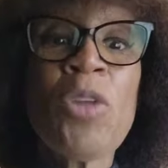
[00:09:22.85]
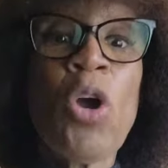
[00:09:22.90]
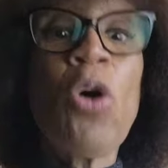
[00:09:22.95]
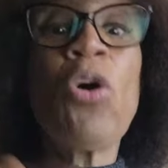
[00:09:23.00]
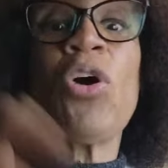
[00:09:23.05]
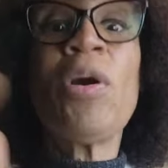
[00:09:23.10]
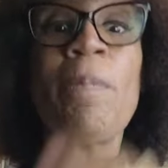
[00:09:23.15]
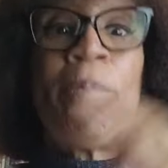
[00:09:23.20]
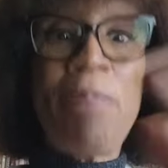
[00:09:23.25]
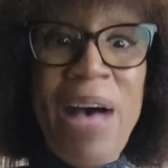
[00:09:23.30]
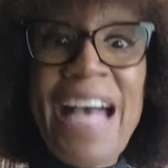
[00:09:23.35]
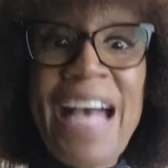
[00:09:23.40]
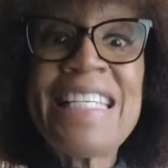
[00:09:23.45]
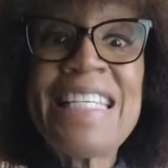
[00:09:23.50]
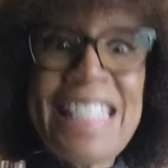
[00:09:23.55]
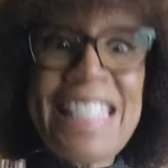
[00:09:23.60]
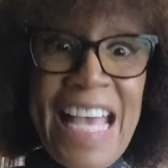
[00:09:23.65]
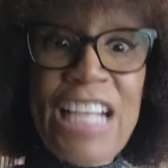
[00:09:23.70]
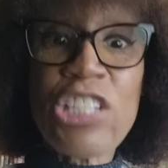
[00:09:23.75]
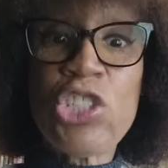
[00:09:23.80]
Or
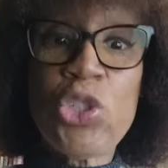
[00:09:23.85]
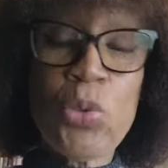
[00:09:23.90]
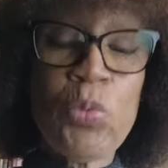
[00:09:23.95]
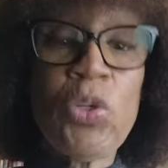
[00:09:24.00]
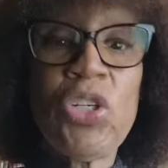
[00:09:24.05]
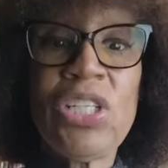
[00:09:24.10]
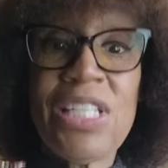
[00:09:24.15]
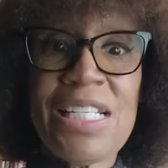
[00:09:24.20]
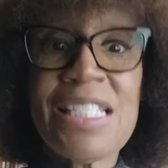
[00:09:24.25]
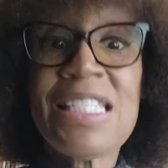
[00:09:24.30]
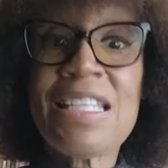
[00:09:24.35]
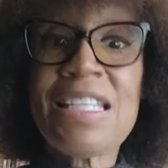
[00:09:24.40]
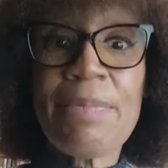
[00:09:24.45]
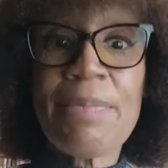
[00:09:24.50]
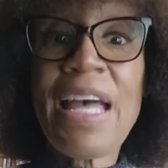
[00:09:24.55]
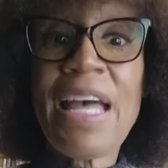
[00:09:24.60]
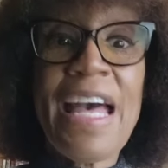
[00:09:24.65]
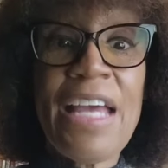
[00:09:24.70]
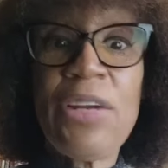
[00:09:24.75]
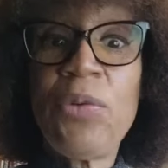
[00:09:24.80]
bisexual in some
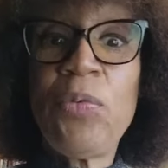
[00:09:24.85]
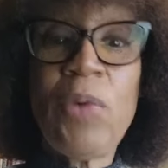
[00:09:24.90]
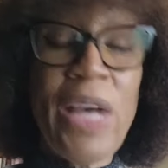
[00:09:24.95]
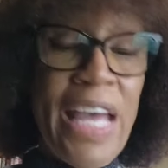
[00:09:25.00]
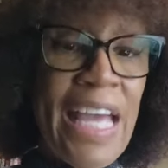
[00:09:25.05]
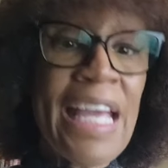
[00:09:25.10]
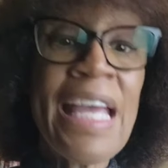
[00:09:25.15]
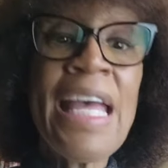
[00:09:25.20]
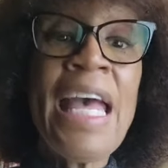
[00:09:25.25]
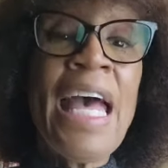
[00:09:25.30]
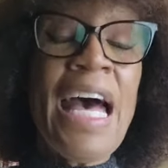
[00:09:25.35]
kind of way.